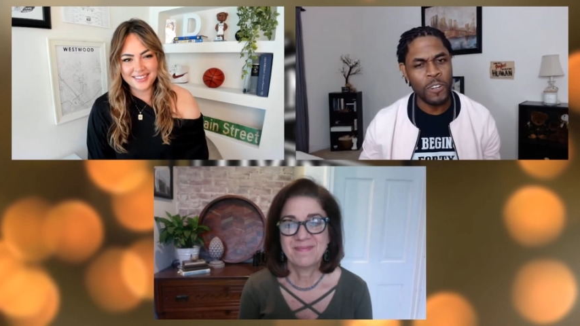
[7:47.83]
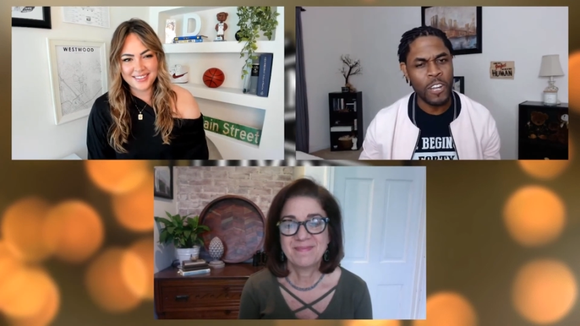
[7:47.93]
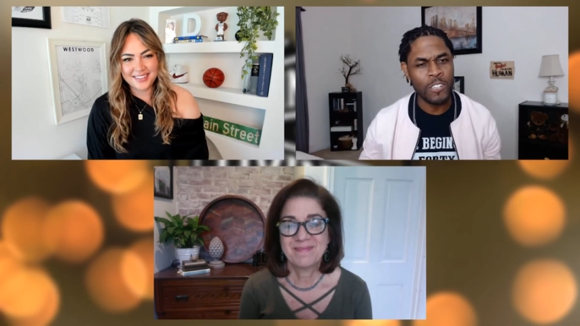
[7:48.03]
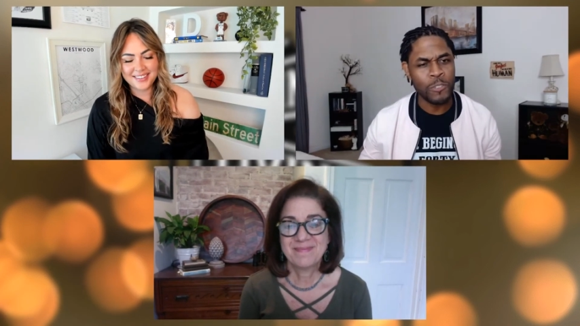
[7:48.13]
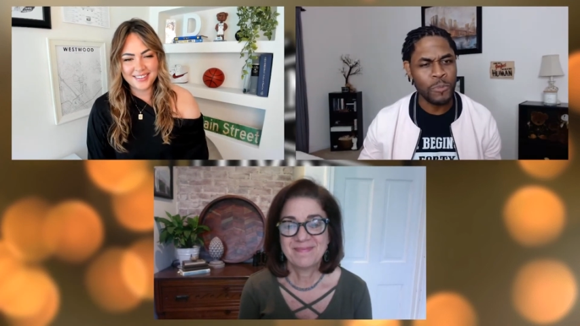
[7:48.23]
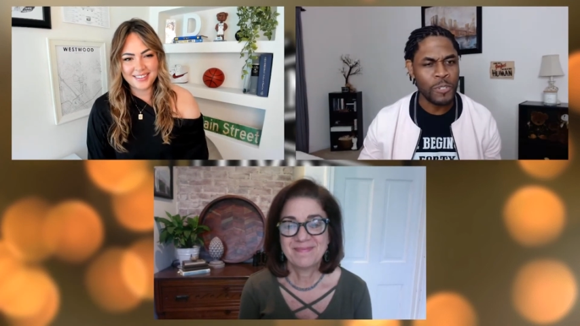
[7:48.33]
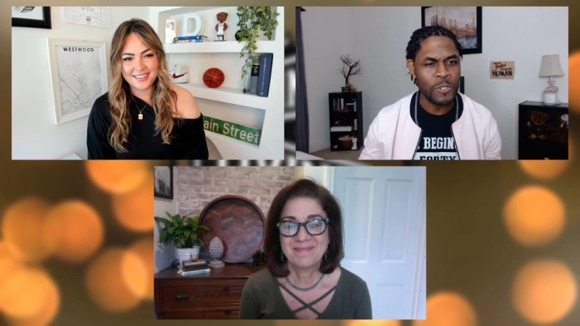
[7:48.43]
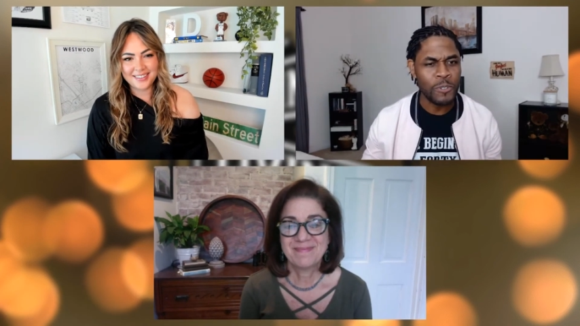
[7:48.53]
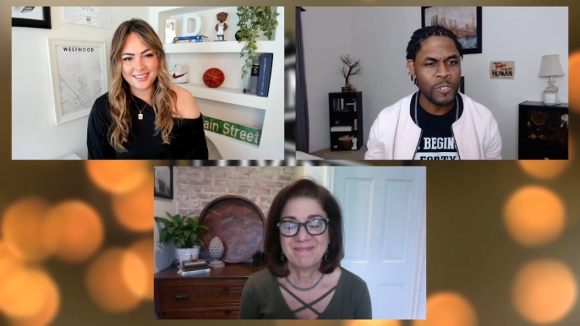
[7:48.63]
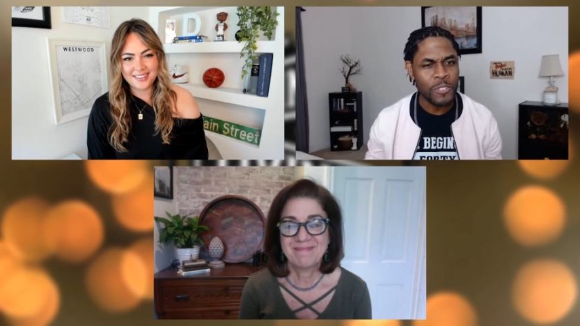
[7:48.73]
Speaker 1: one
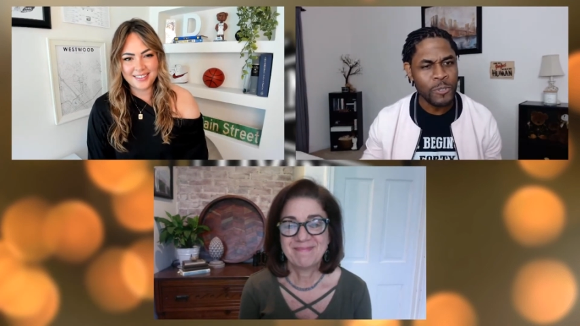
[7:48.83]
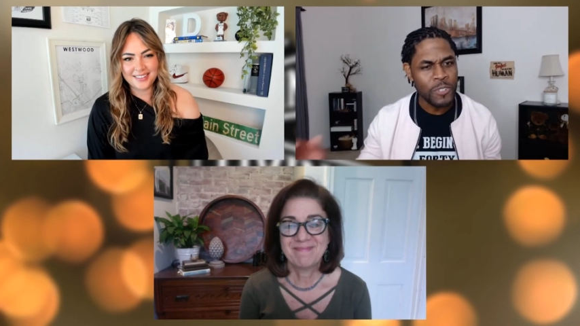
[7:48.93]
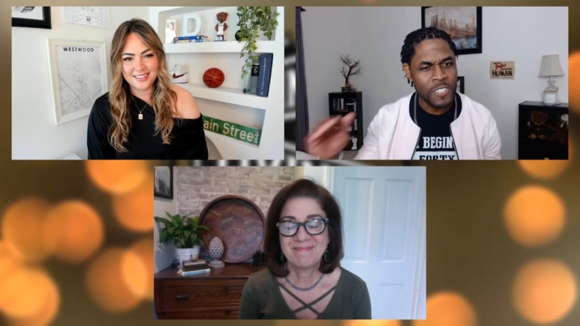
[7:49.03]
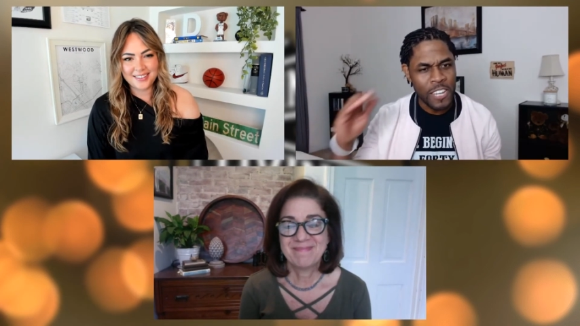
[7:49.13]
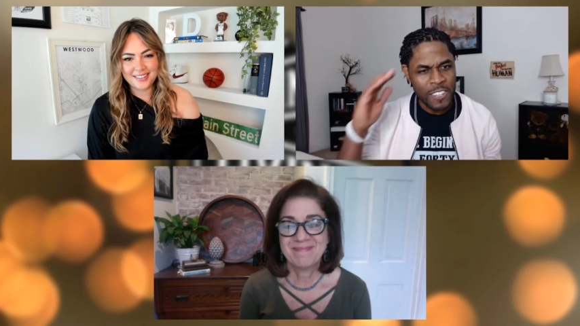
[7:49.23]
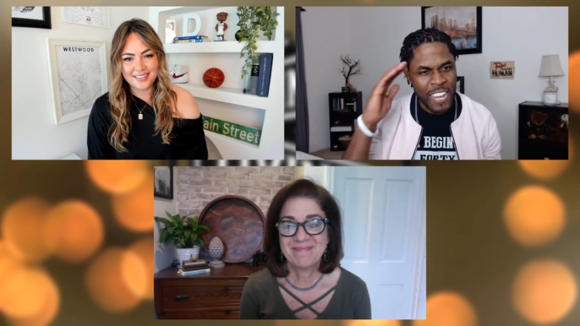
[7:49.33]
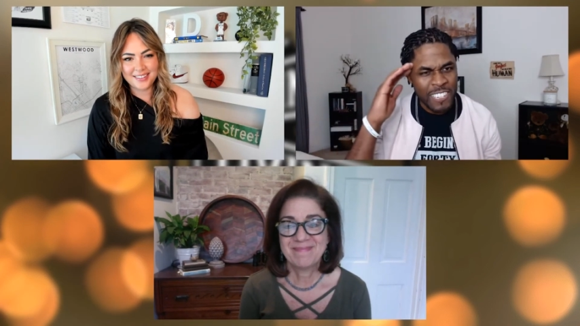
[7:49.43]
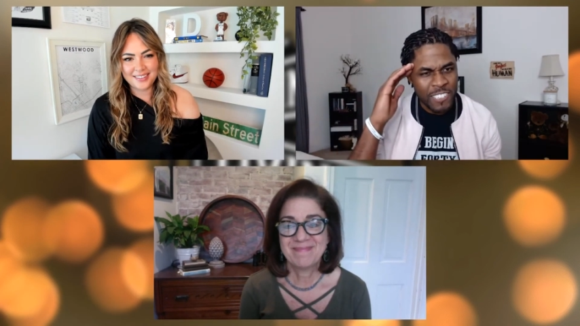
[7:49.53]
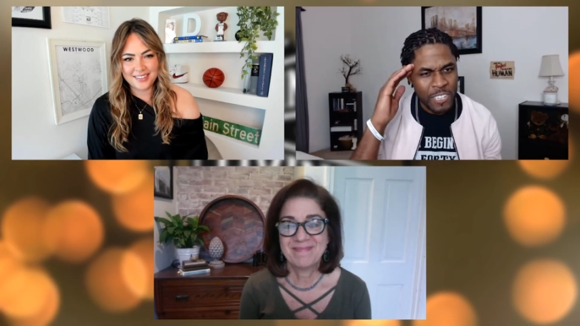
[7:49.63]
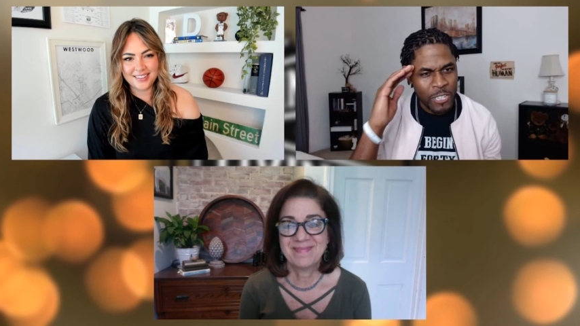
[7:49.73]
entrepreneur to
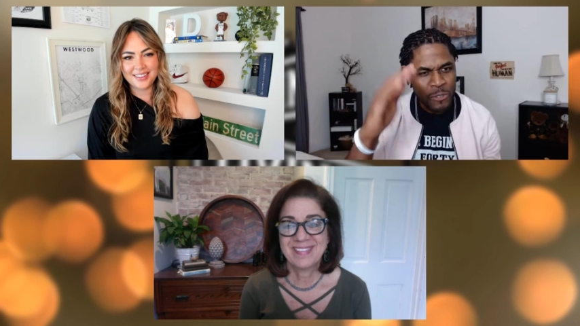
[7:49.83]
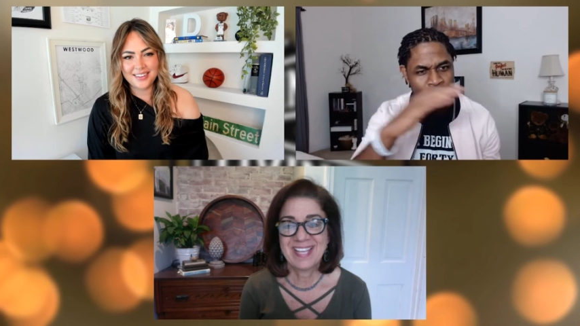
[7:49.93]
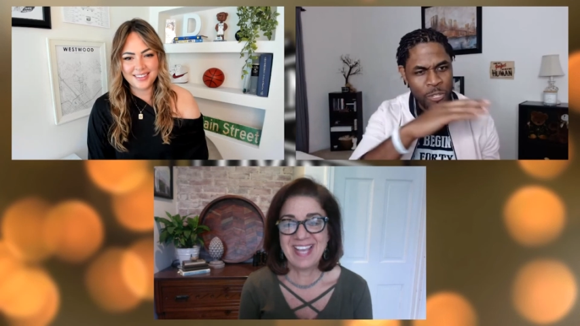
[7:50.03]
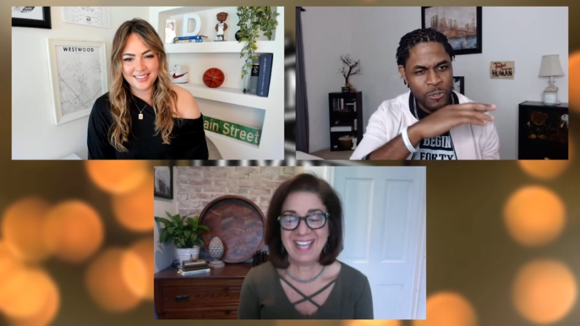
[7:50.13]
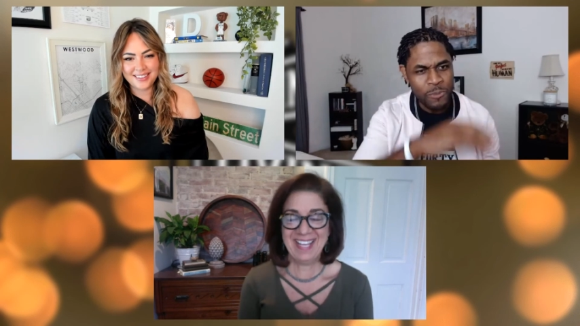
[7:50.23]
another. I salute you.